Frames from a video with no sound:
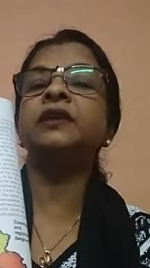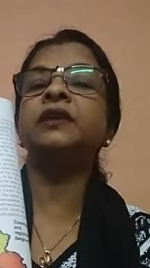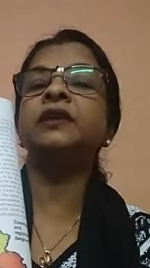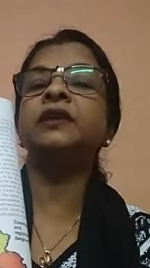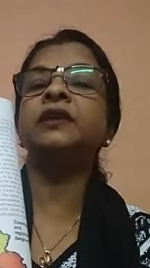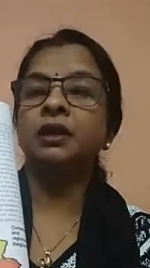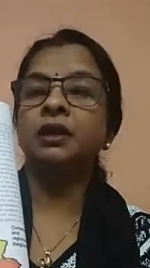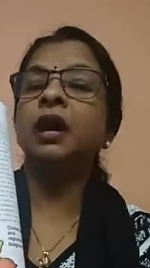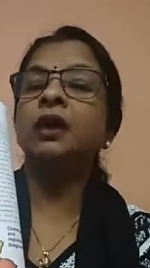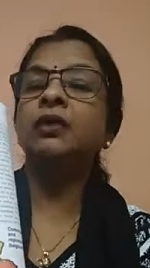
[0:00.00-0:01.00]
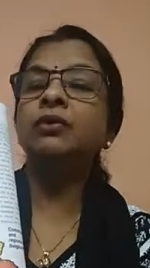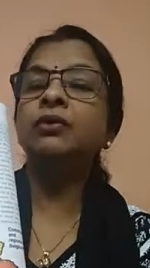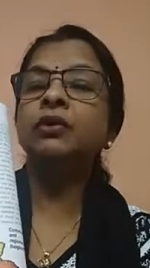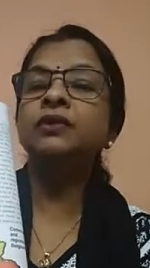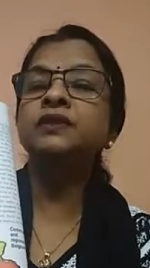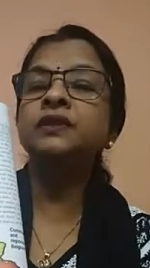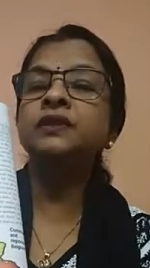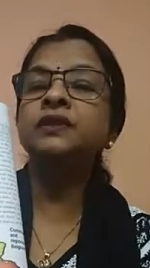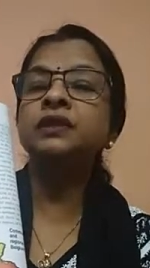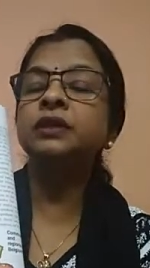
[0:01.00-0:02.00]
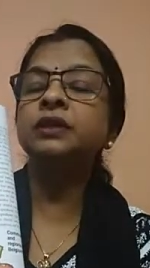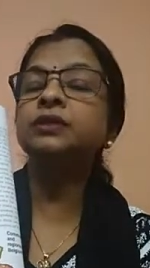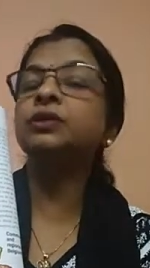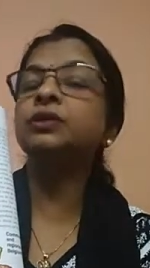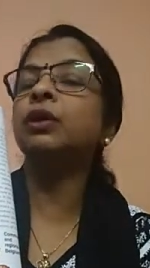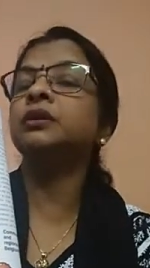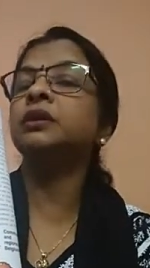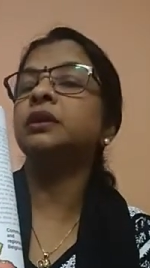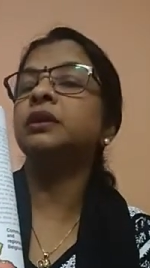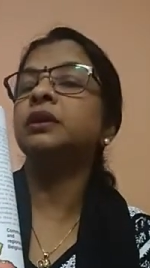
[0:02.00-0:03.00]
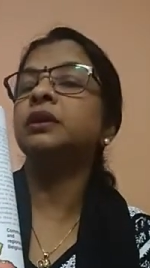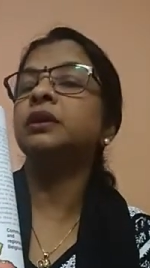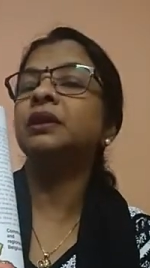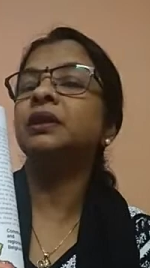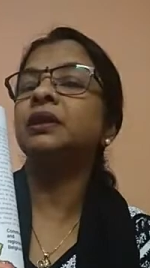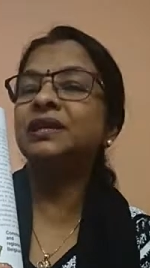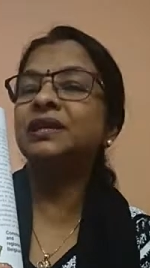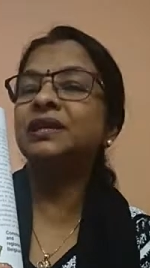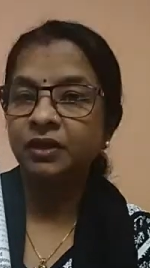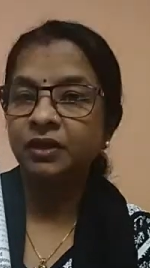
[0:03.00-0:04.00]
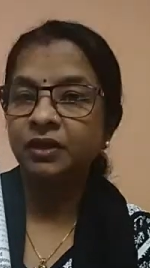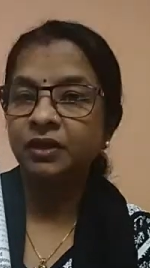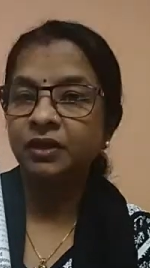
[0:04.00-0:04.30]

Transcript: Now concentrate on the lecture that I am giving you.